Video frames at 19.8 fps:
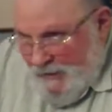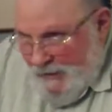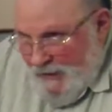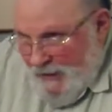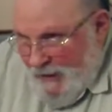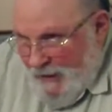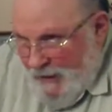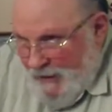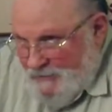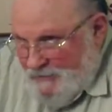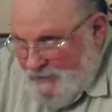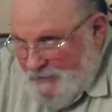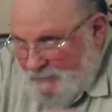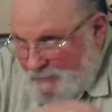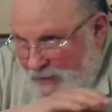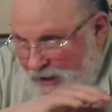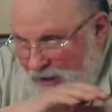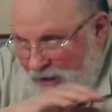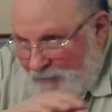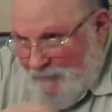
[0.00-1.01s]
He doesn't
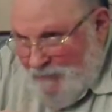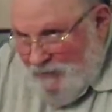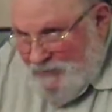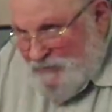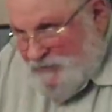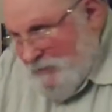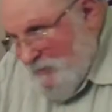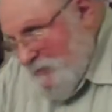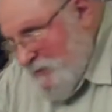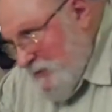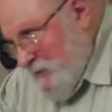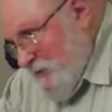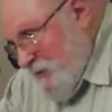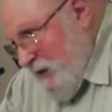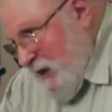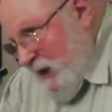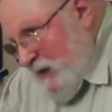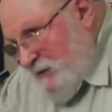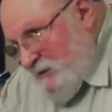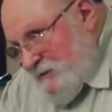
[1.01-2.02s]
make a bunch of
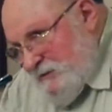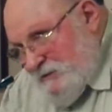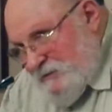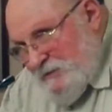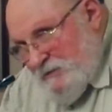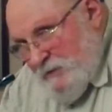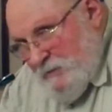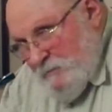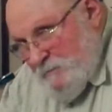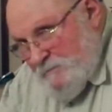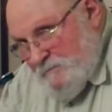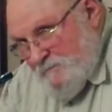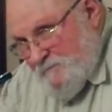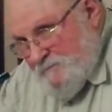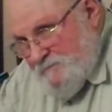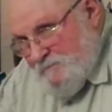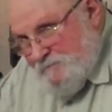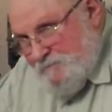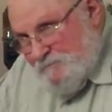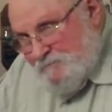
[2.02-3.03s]
mistakes.
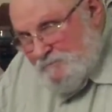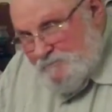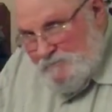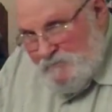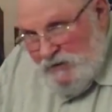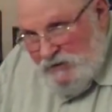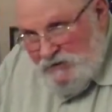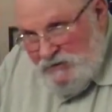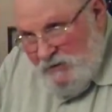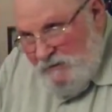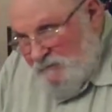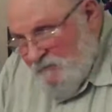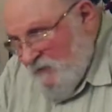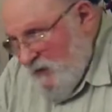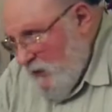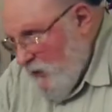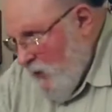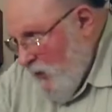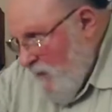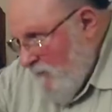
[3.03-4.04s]
Doesn't
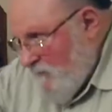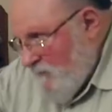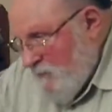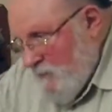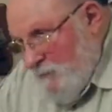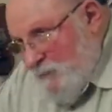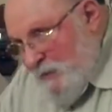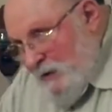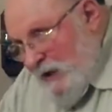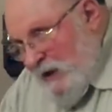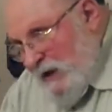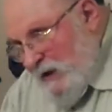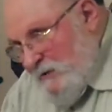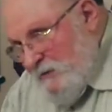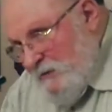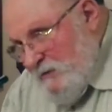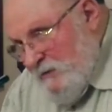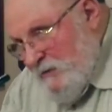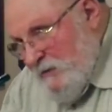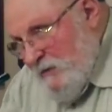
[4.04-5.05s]
veer off the
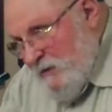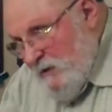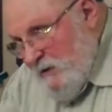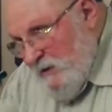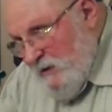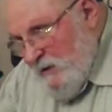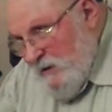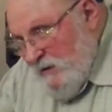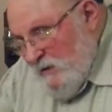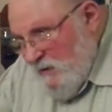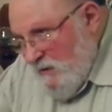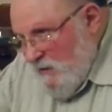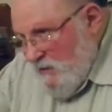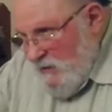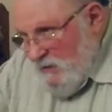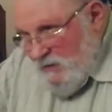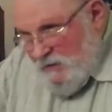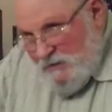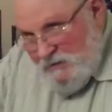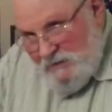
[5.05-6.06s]
path.
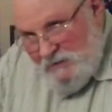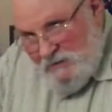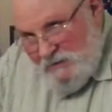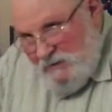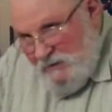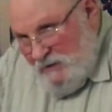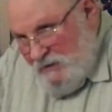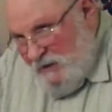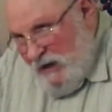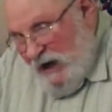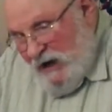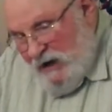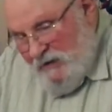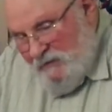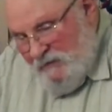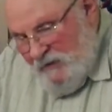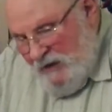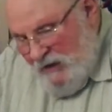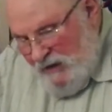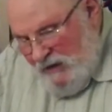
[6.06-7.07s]
Not
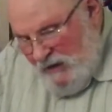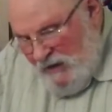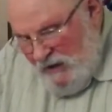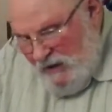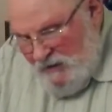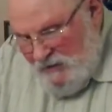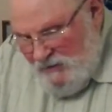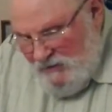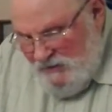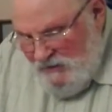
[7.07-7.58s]
if he uh,